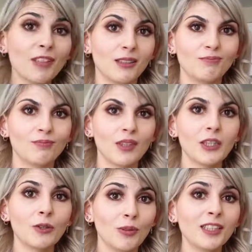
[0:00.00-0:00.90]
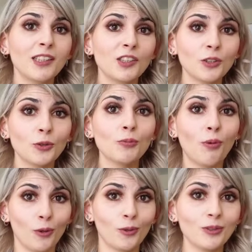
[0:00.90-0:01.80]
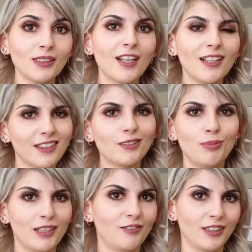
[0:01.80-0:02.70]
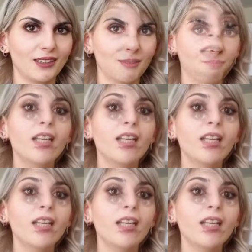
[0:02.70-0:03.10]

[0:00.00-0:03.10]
it, 3 digital portals and their benefits.